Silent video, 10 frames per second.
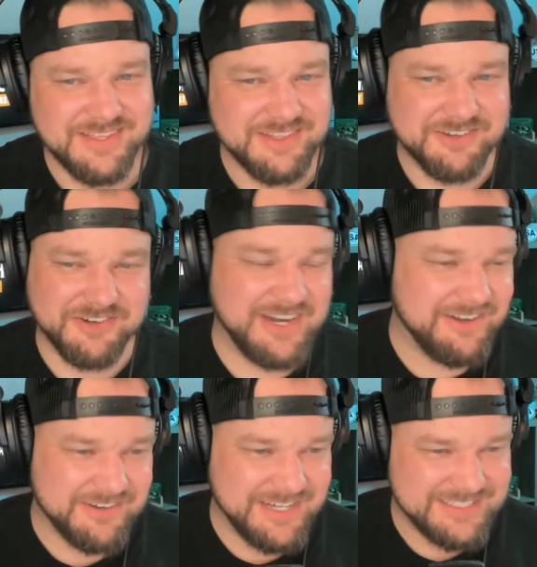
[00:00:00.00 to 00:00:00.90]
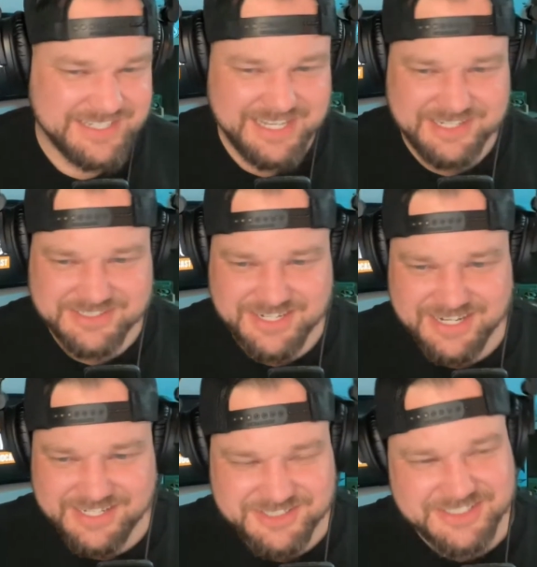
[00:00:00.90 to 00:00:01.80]
They'll create all kinds of chaos in the
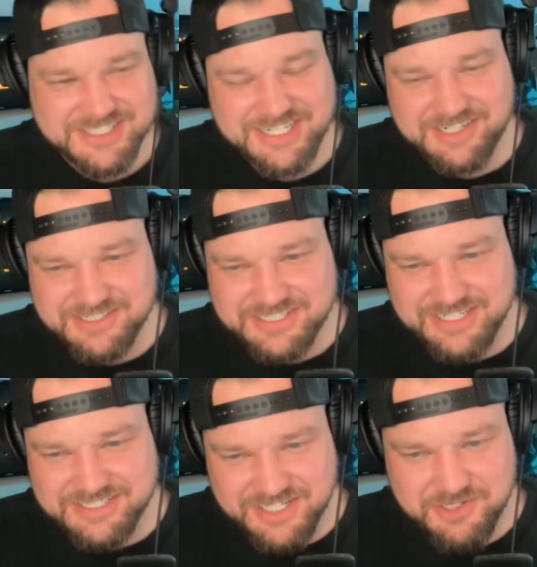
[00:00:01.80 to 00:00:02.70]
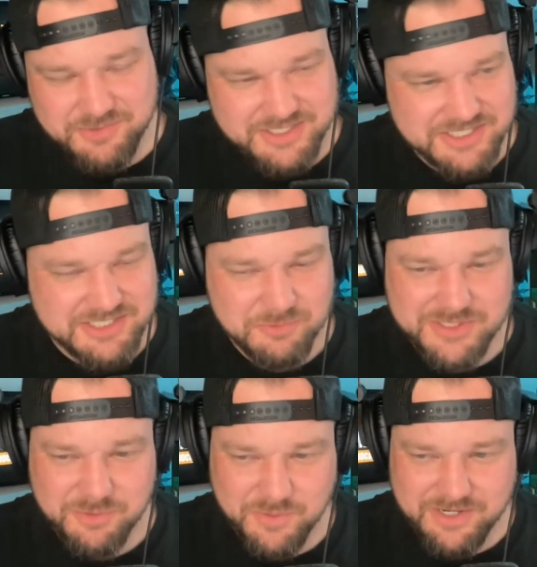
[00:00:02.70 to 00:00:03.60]
House. Let's continue with this,
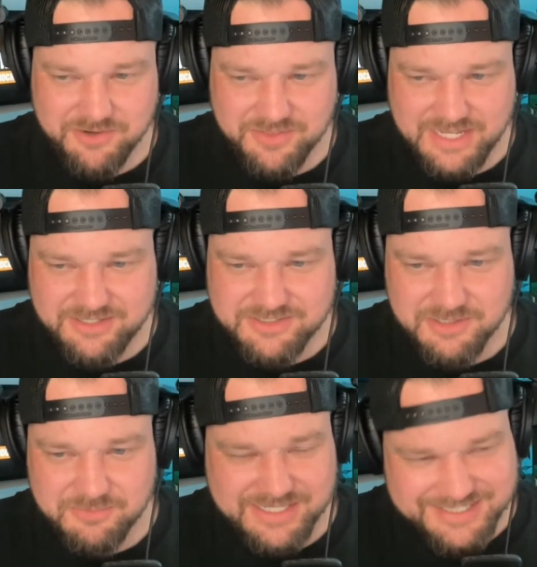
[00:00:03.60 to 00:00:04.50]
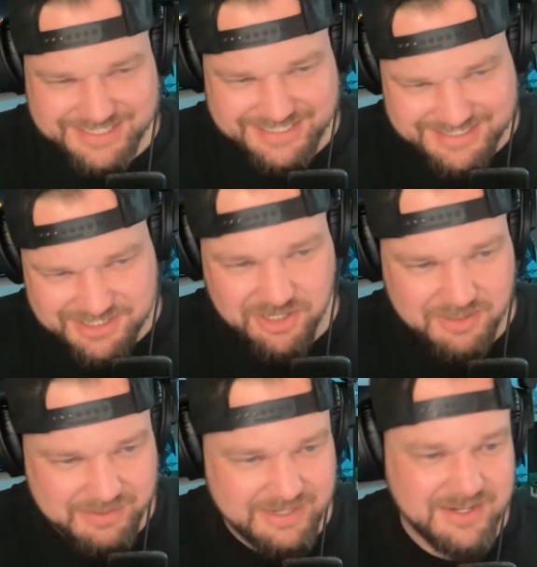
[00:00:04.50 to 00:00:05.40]
with the wiener of the House here, because he did
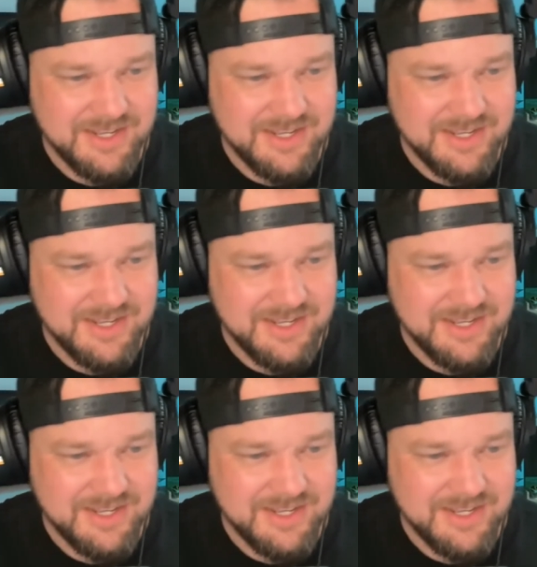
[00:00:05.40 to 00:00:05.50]
talk about